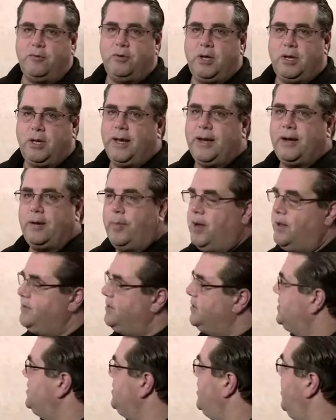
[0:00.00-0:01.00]
I really like
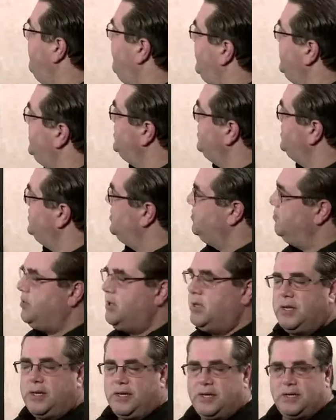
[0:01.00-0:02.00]
about this offense is the
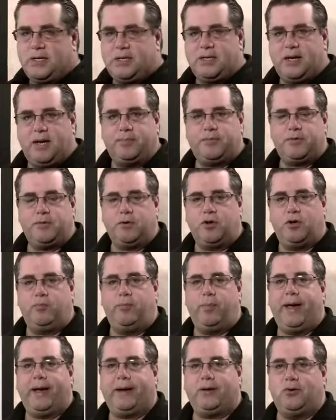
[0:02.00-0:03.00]
ability to set up some
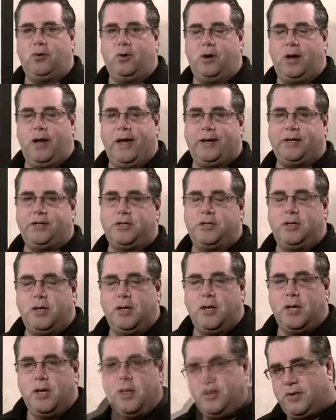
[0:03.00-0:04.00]
good backdoor action.
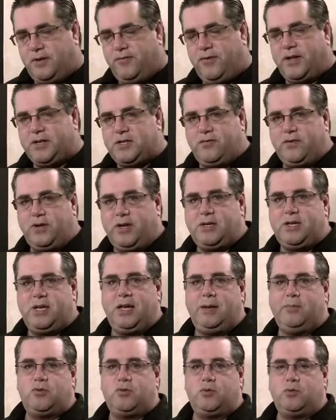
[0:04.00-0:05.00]
Defensively,
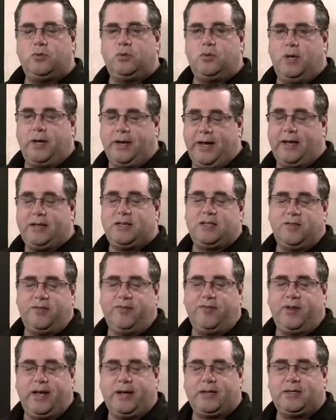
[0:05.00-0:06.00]
teams will, against the
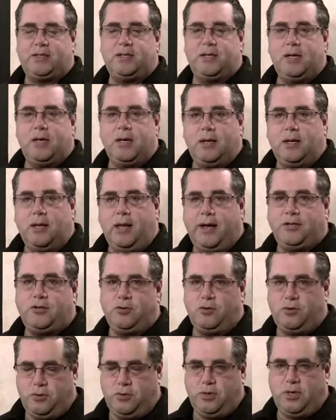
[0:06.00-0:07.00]
flex, like
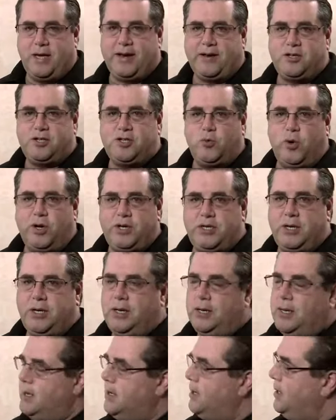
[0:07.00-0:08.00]
to do a lot of
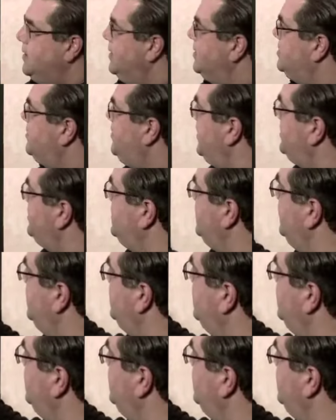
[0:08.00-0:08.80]
switching, especially